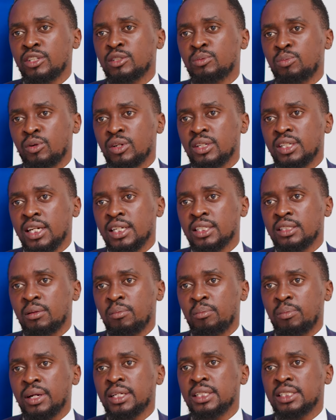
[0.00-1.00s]
product,
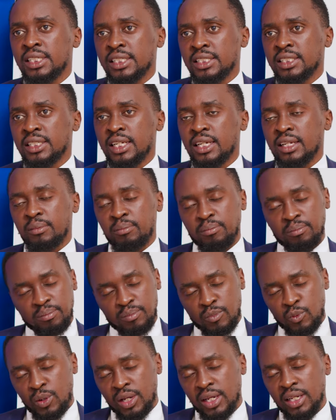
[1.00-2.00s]
but yes,
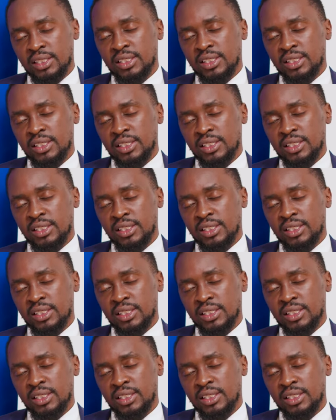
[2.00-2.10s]
we are